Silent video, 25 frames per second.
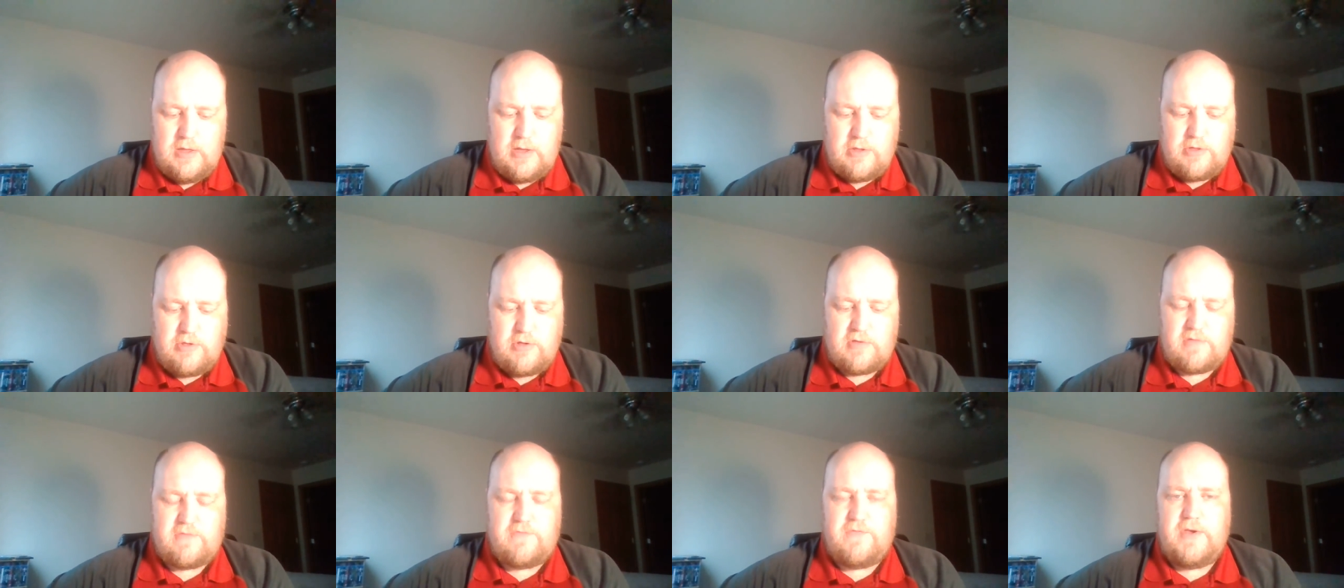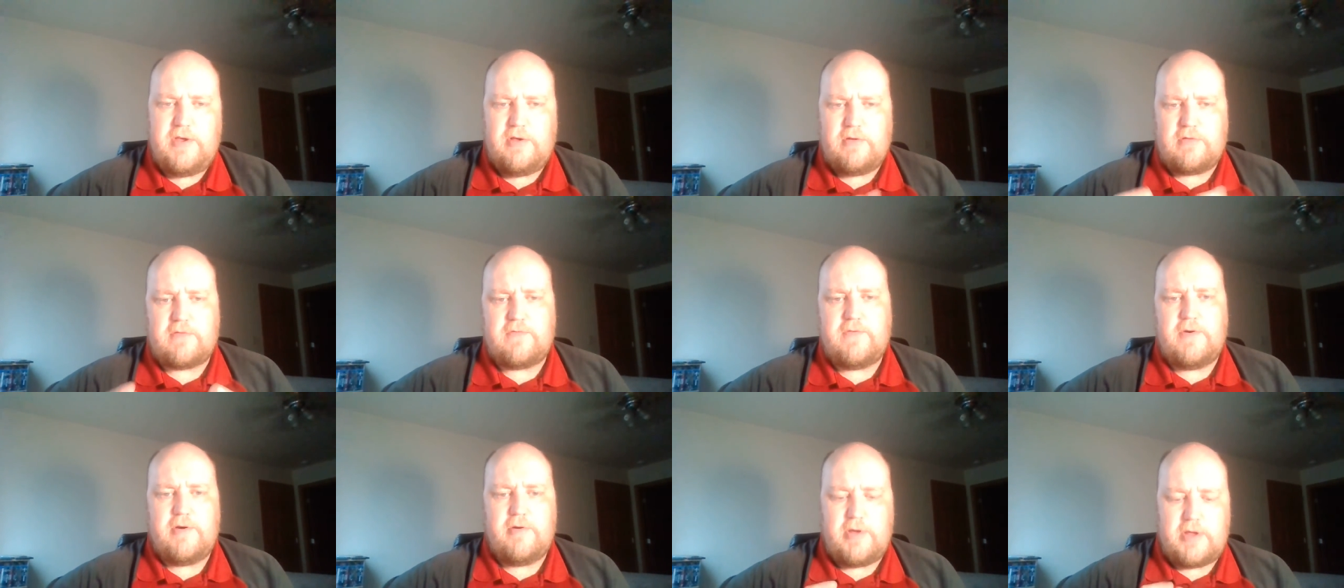It just
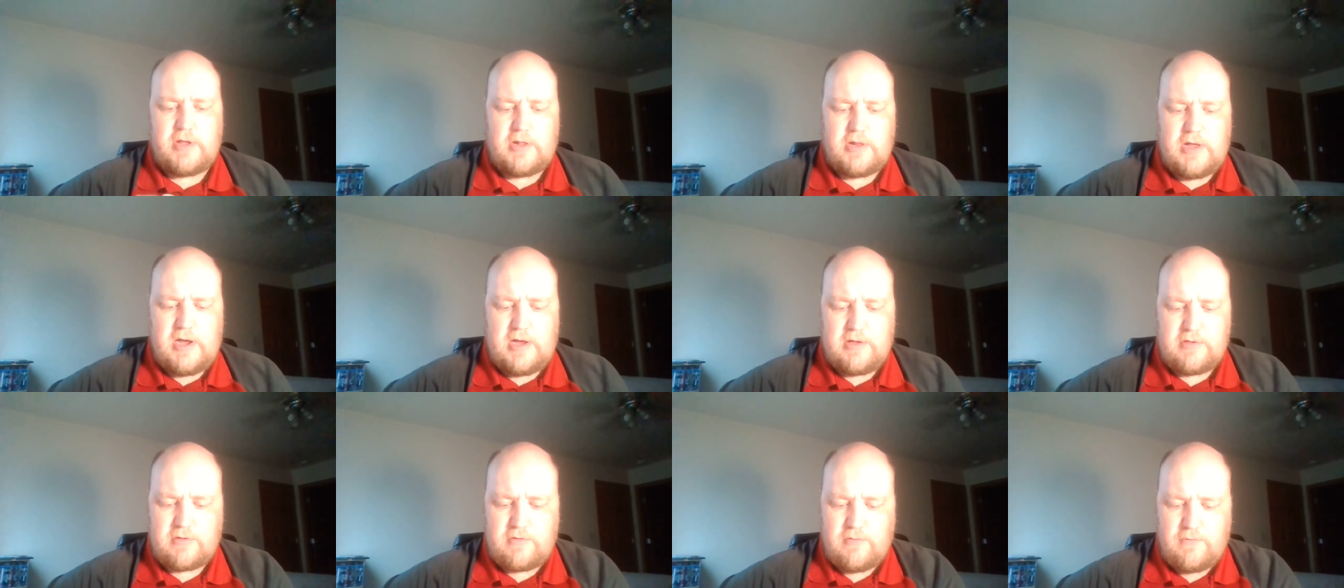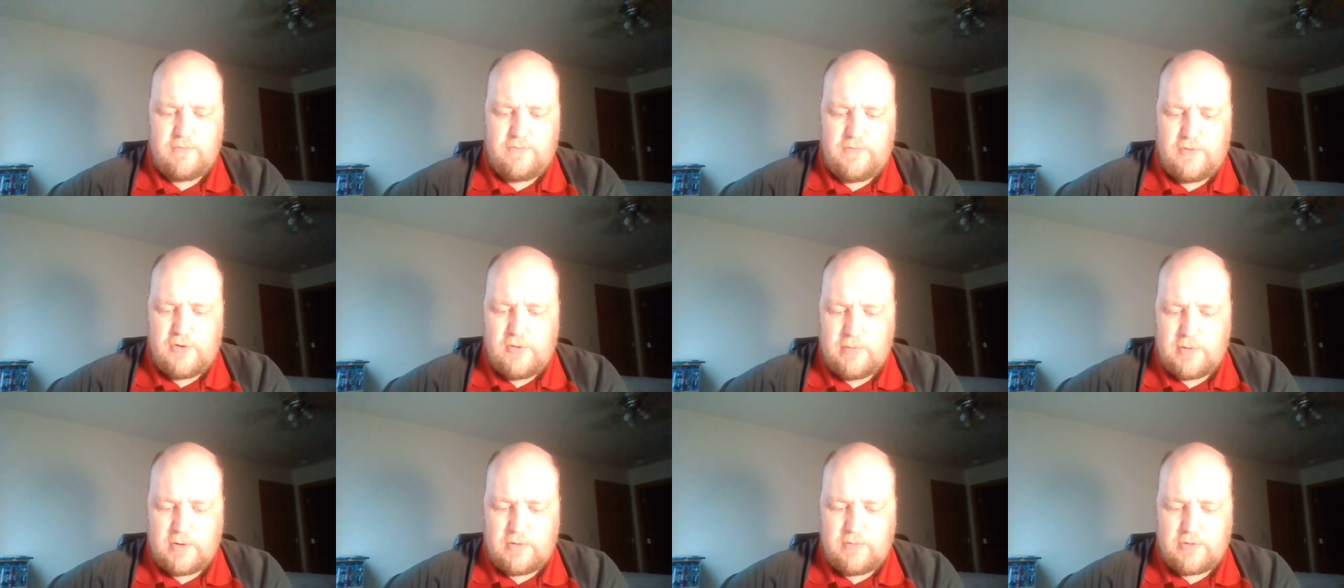feels very
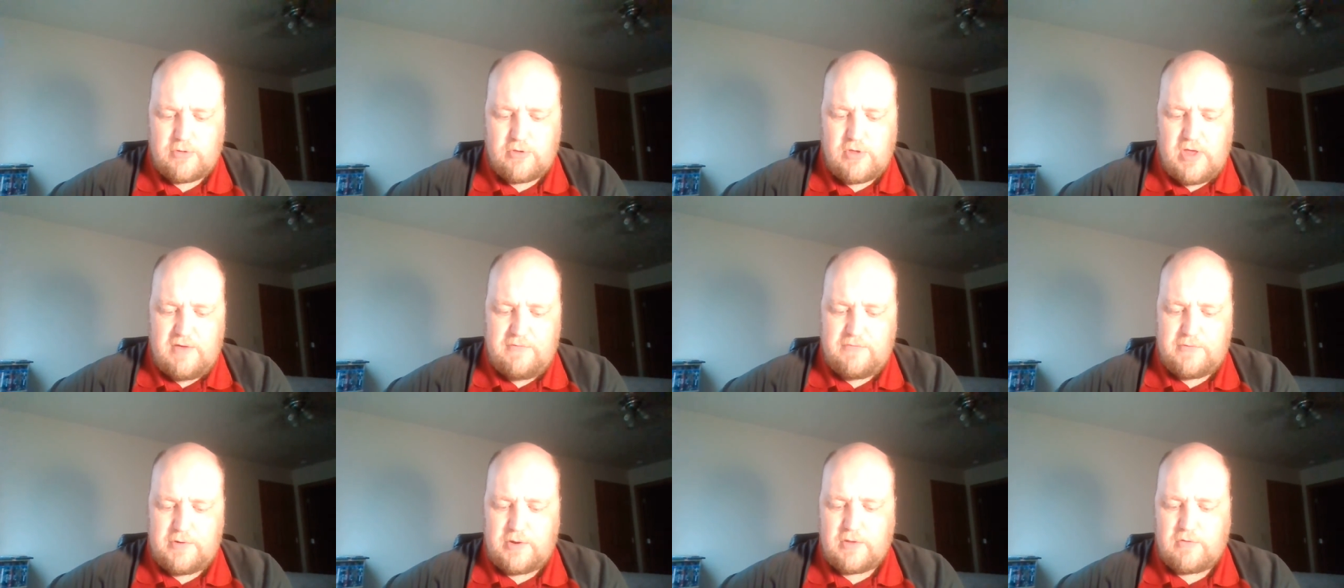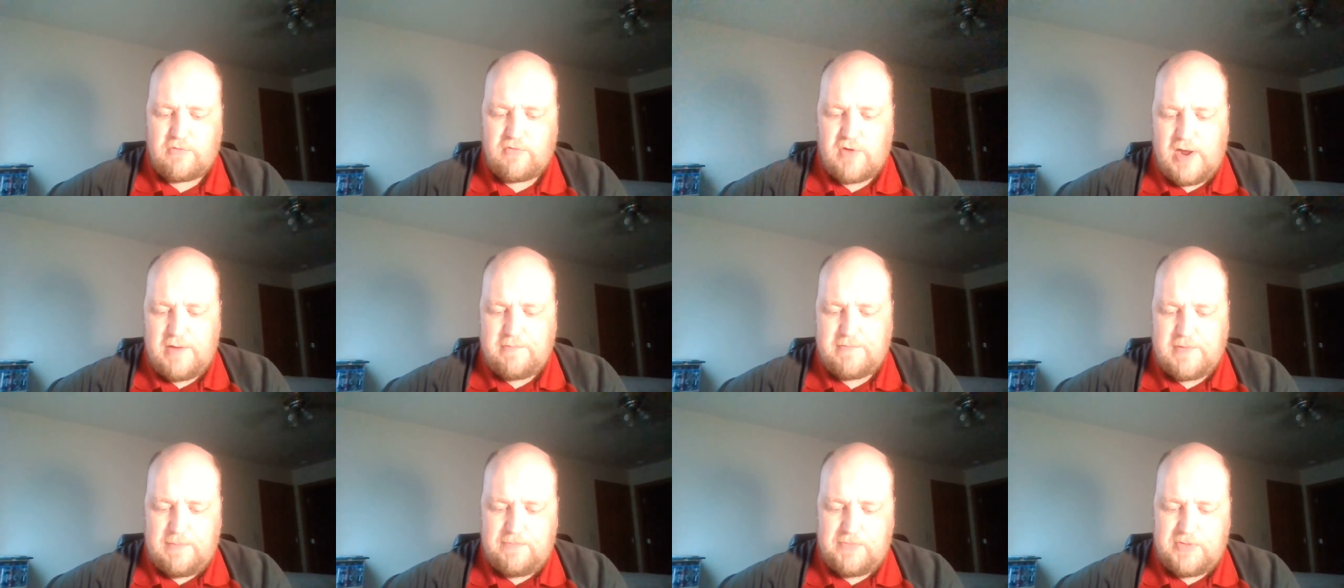claustrophobic, which definitely
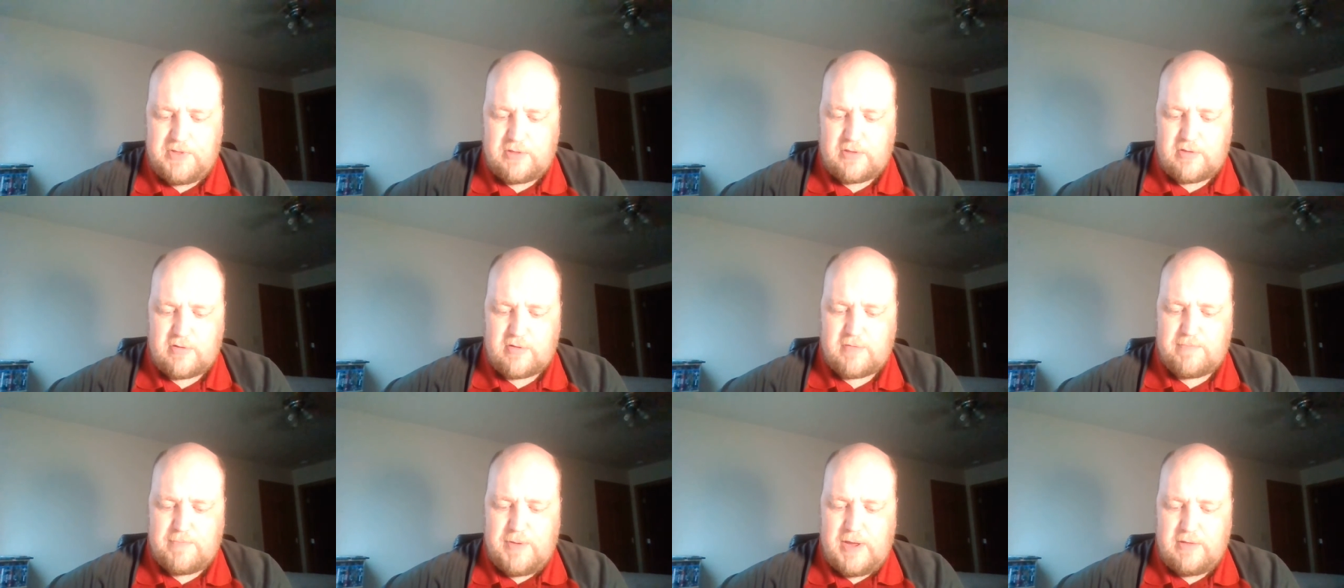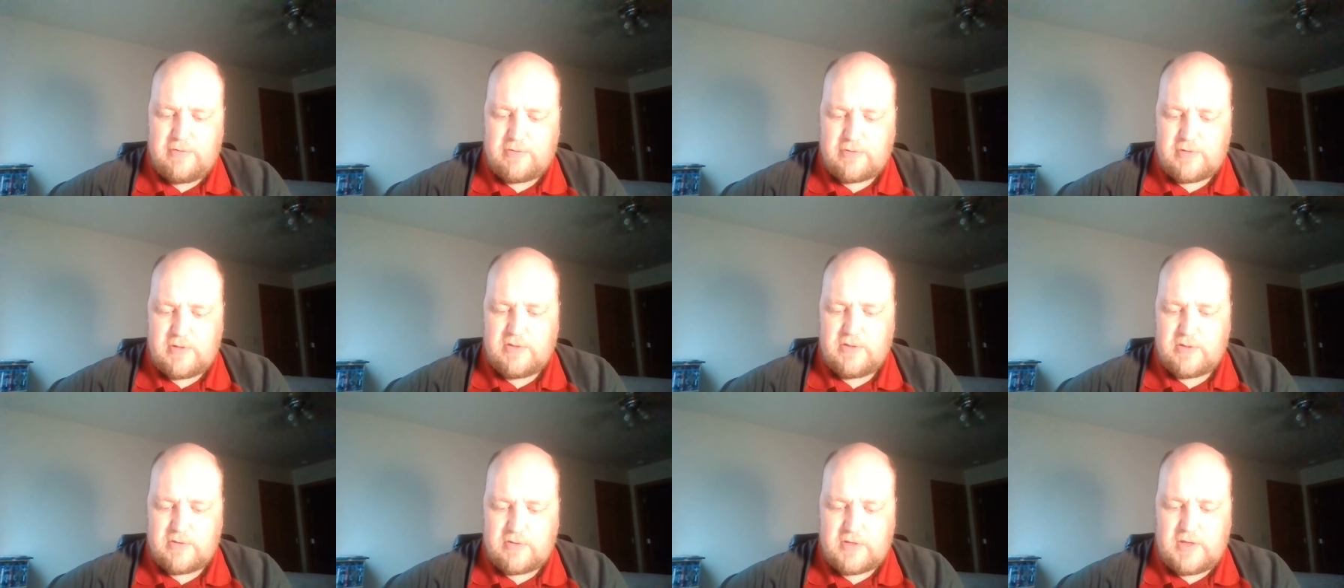drives up the
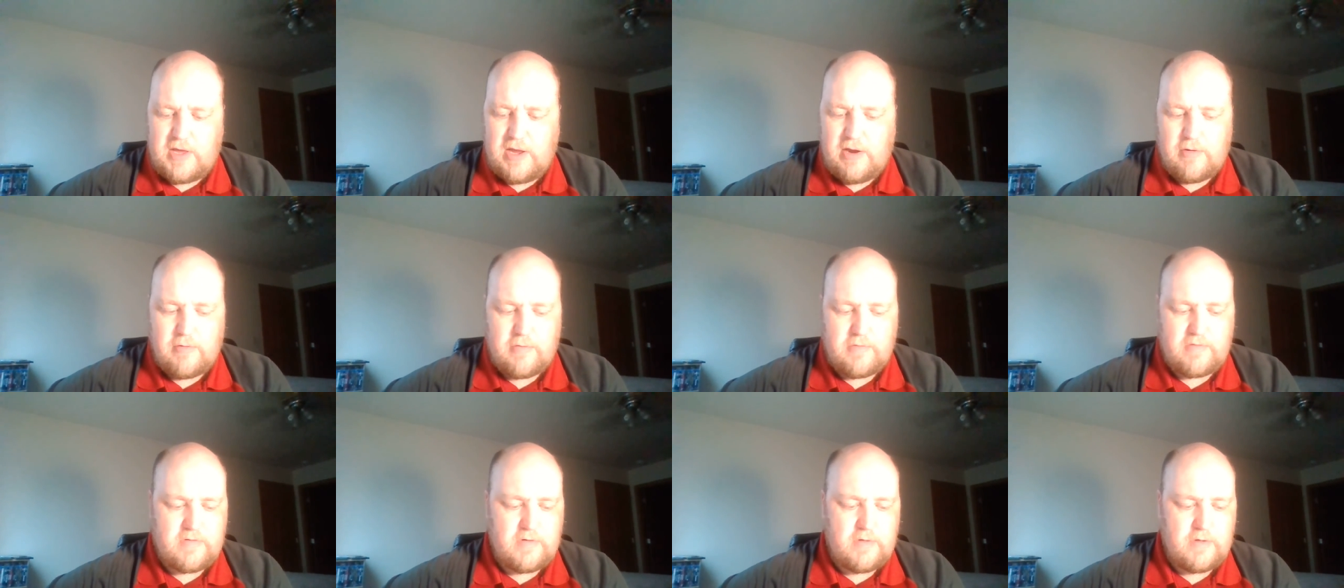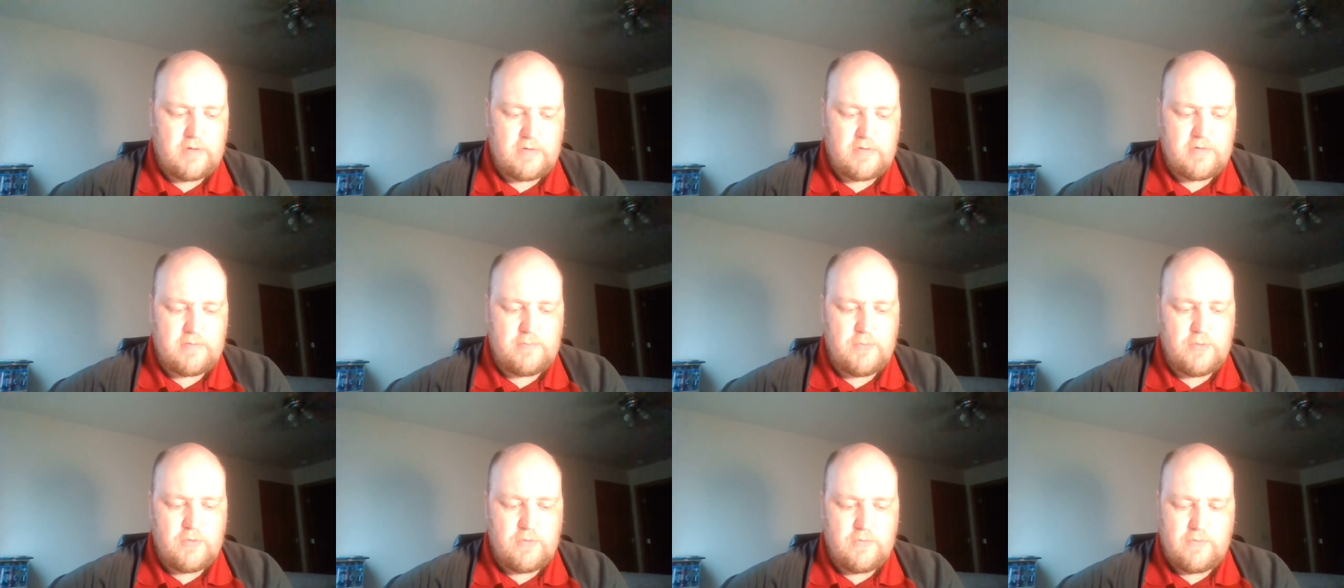suspense and the scares in
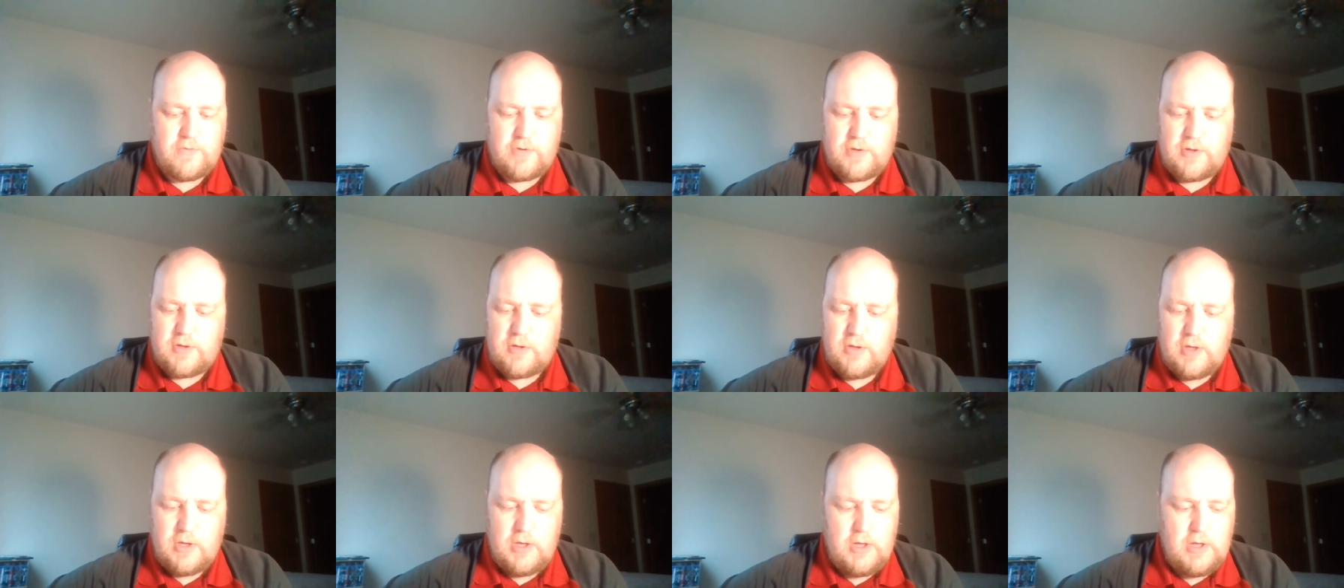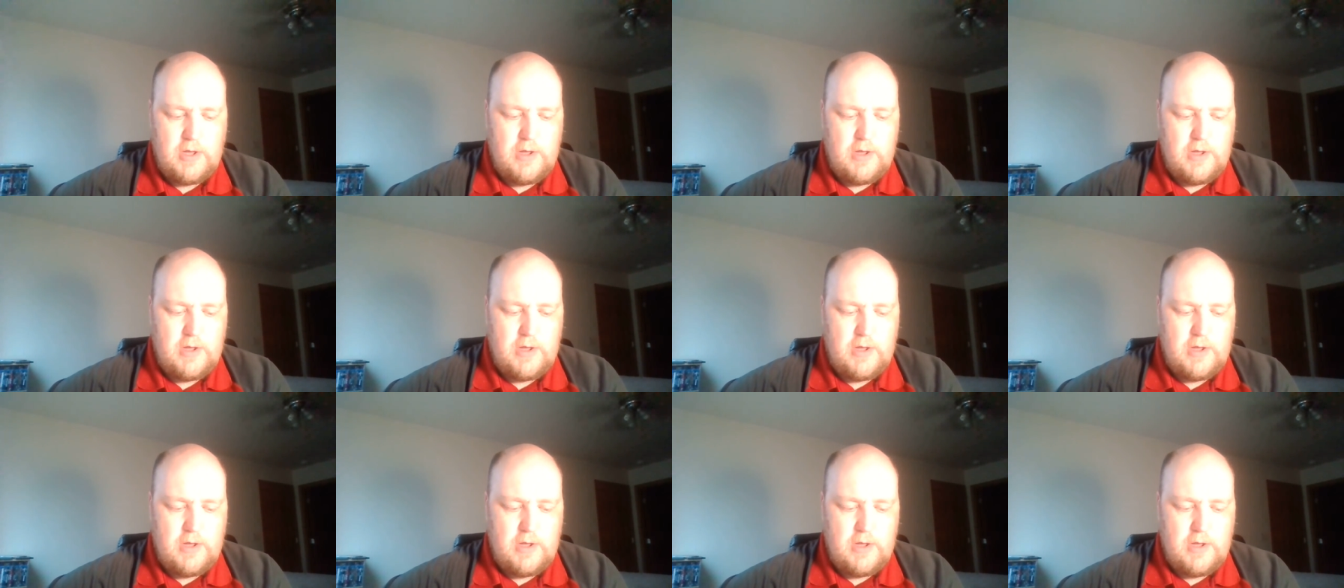this movie.